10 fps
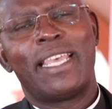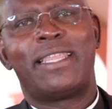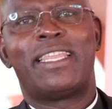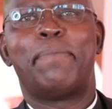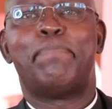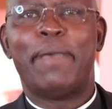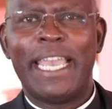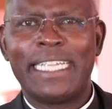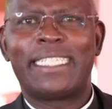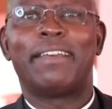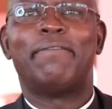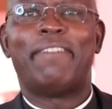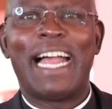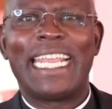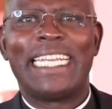The best
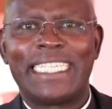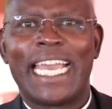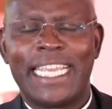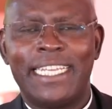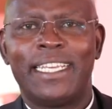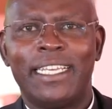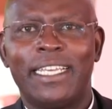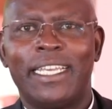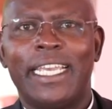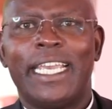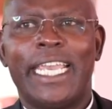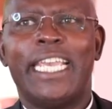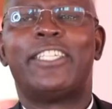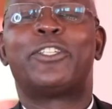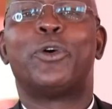Valentine
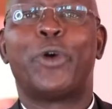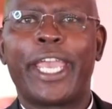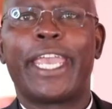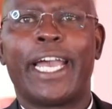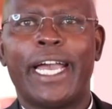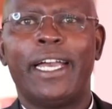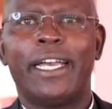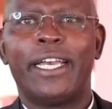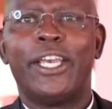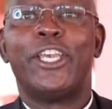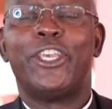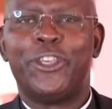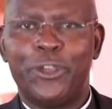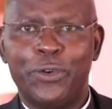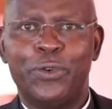is where
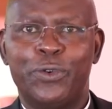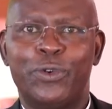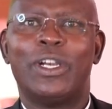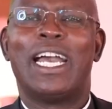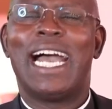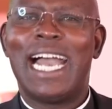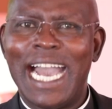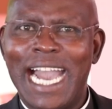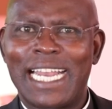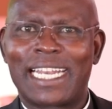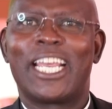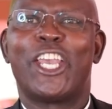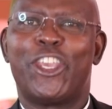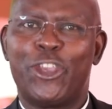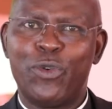you are
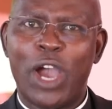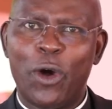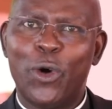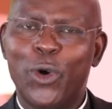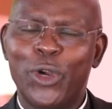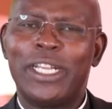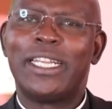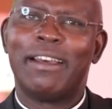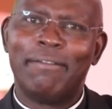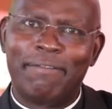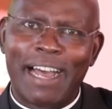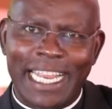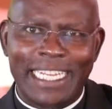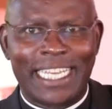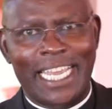your own
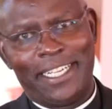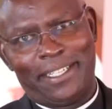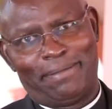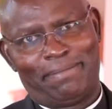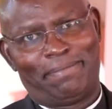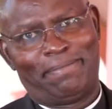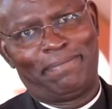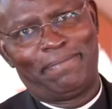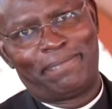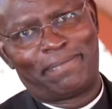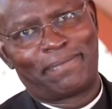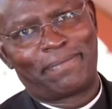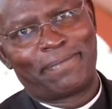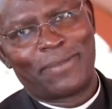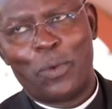Valentine.
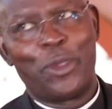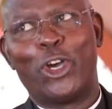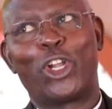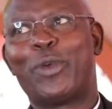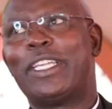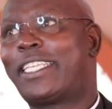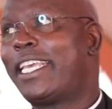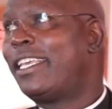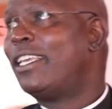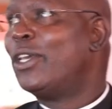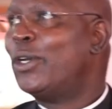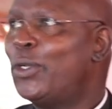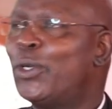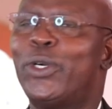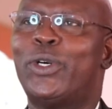We always say,
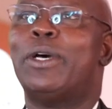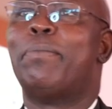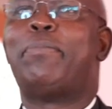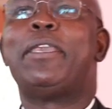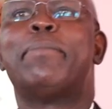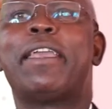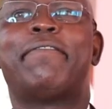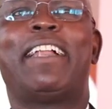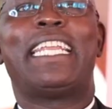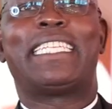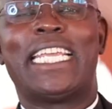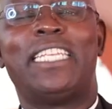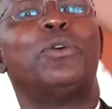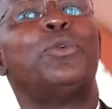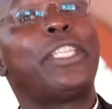no, be my
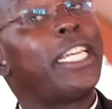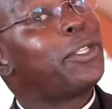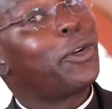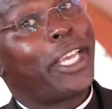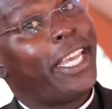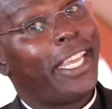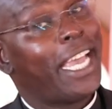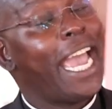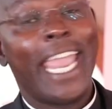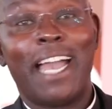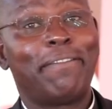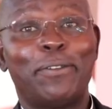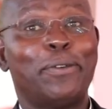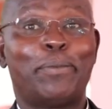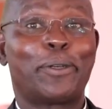Valentine, which is okay. I have
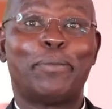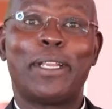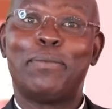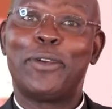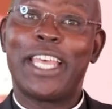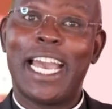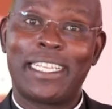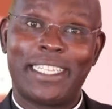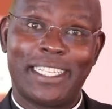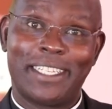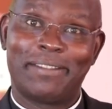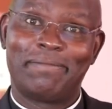no problem with that.